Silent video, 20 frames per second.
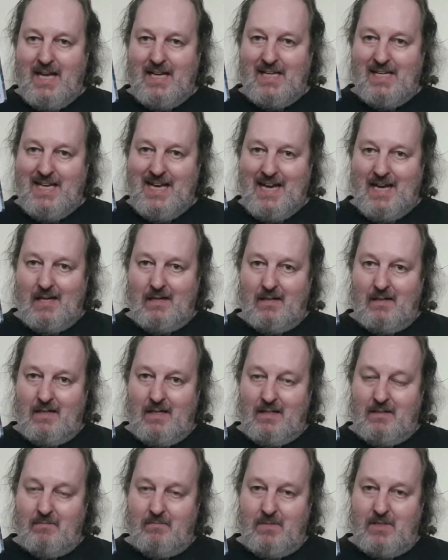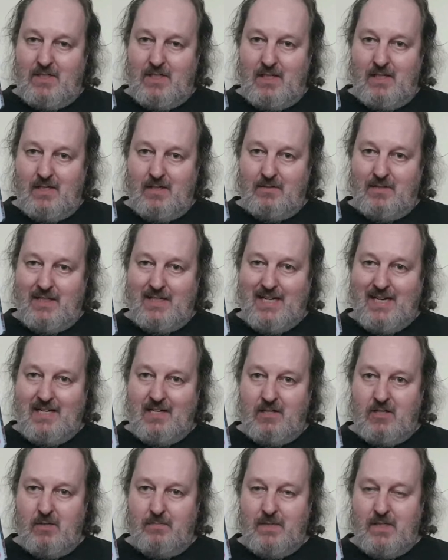they get
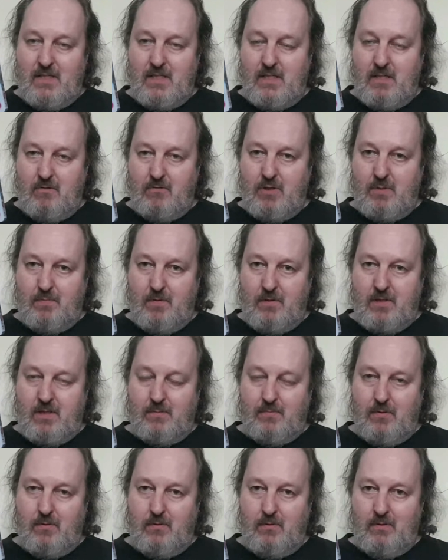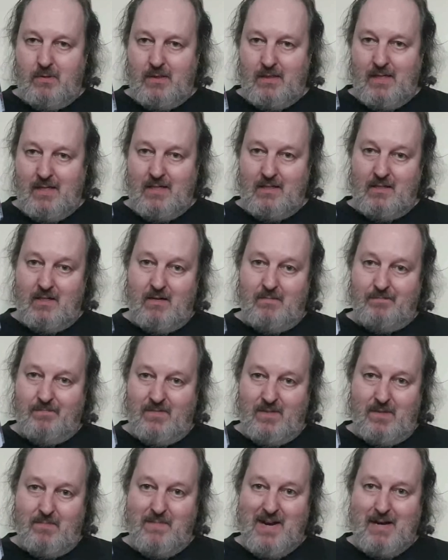it to me as soon as possible. And
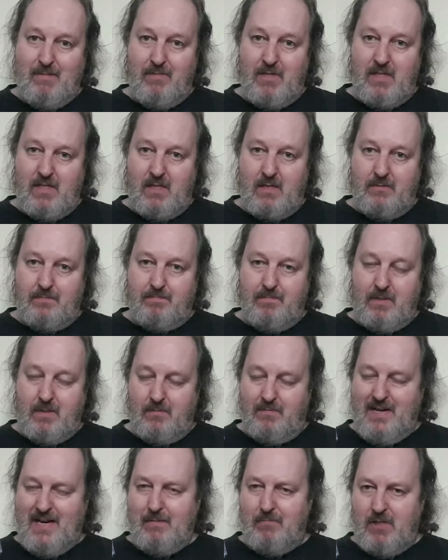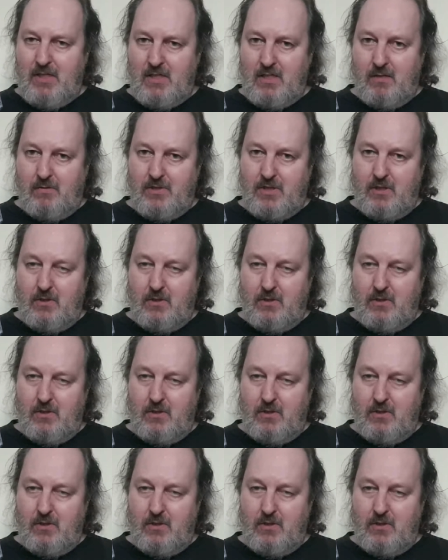the main reason I was